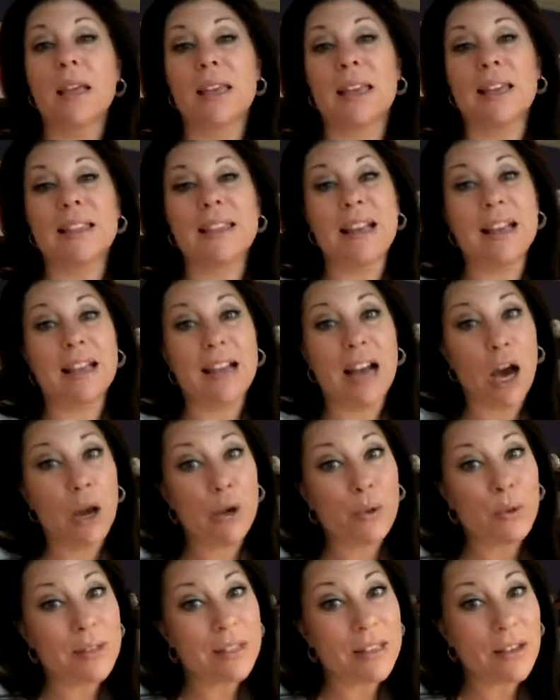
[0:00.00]
Get that
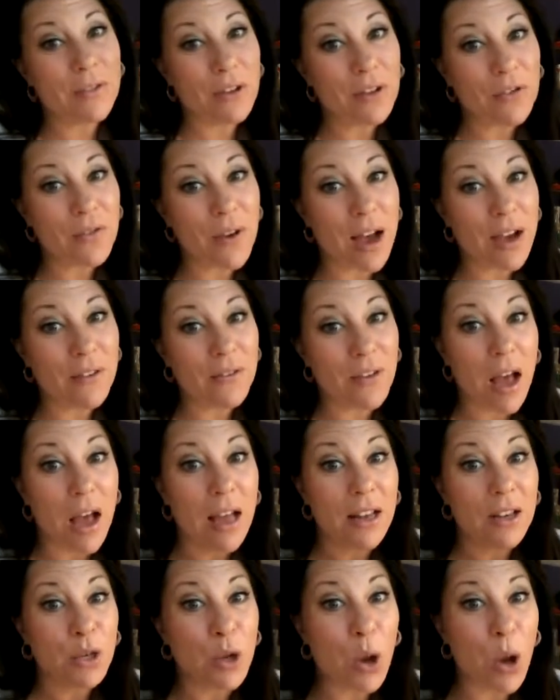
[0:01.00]
$175
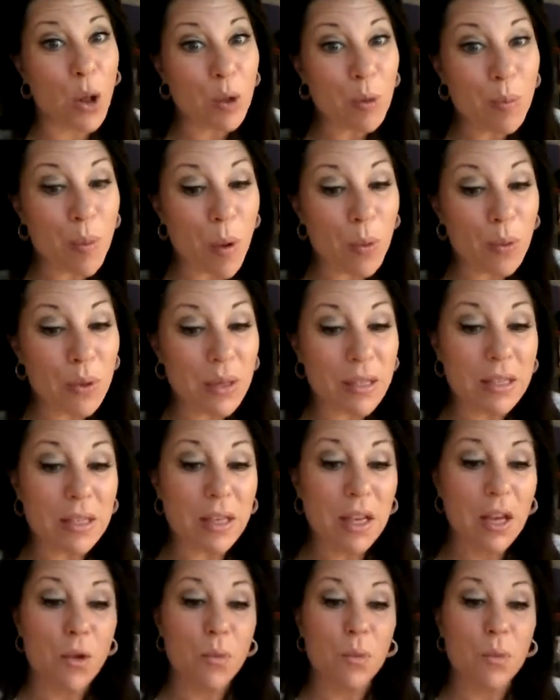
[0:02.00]
bonus,